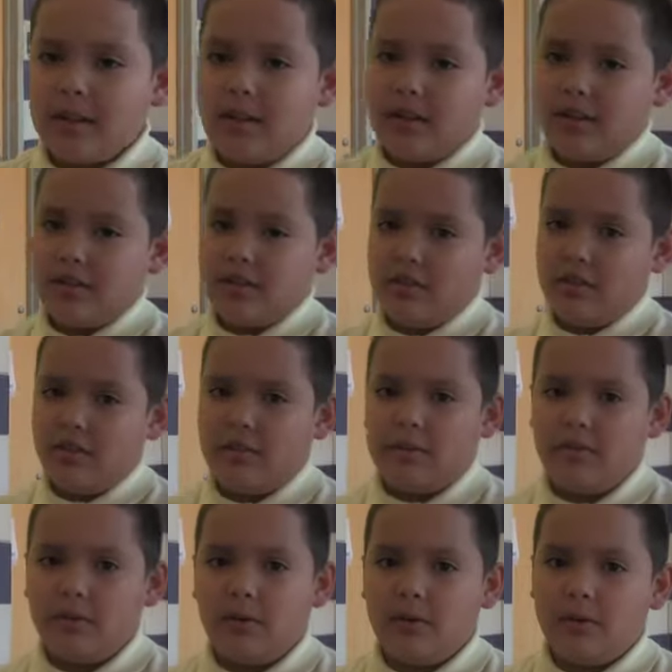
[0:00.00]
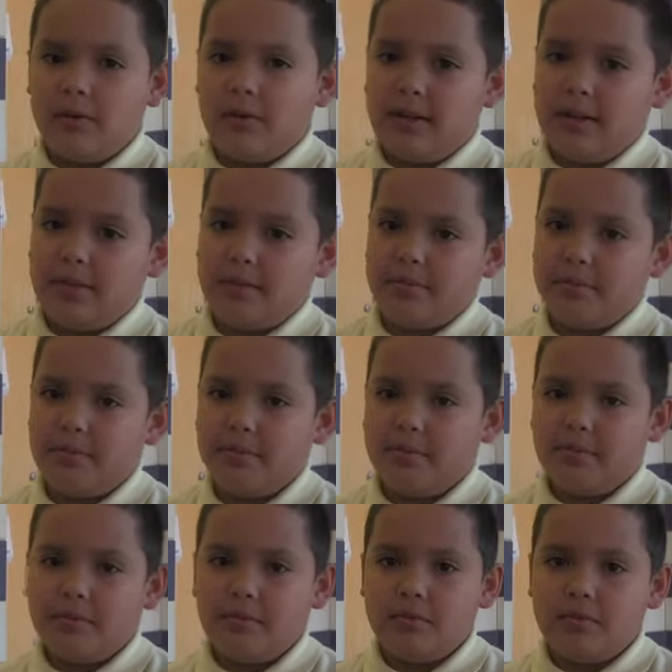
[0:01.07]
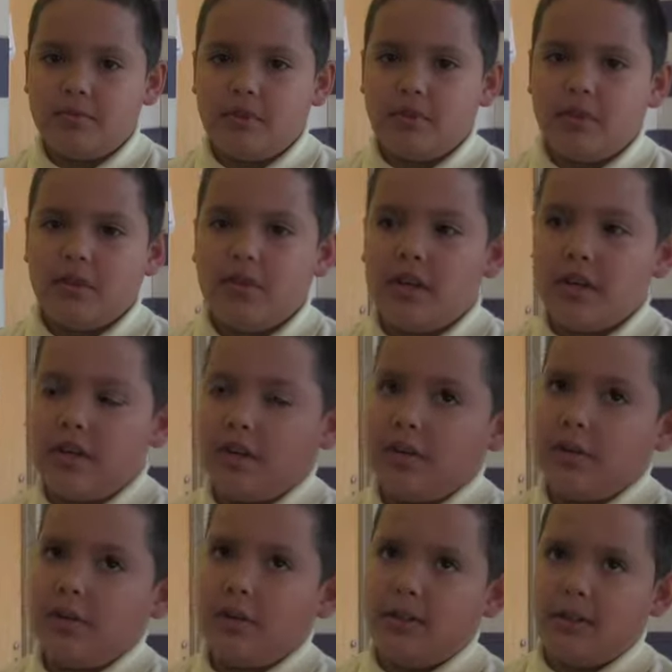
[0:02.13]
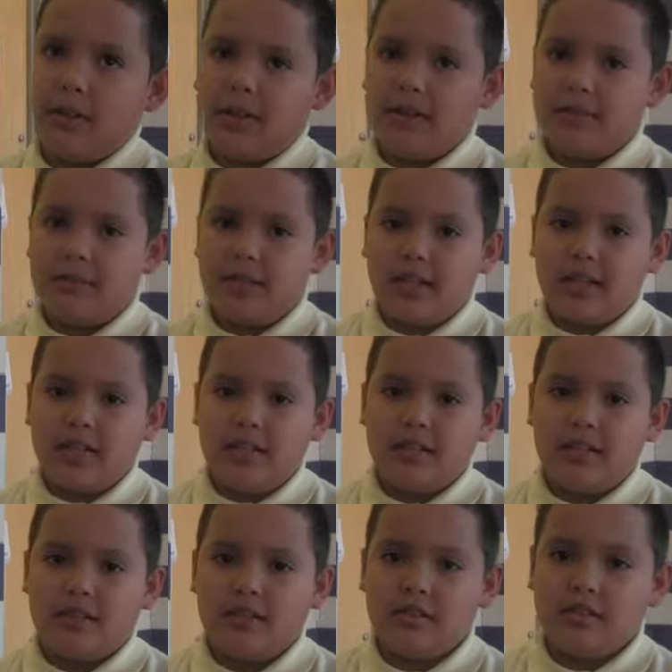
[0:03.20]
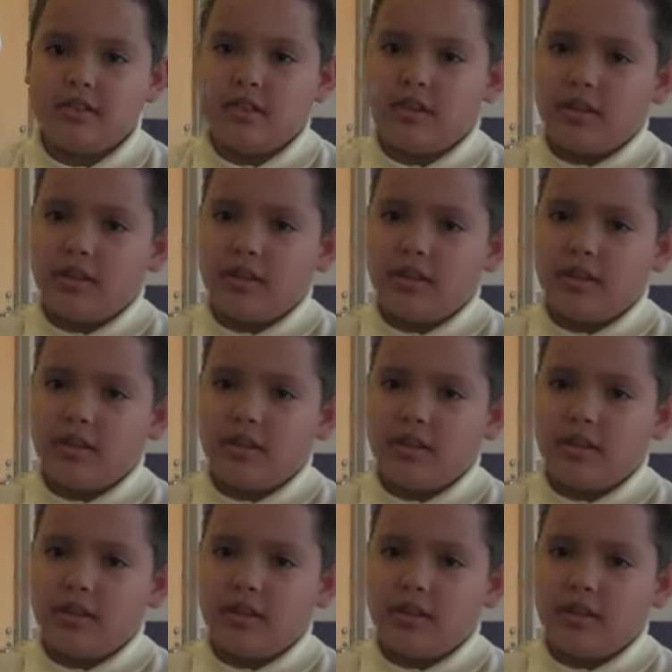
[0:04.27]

I should have wrote a map so I could organize my ideas.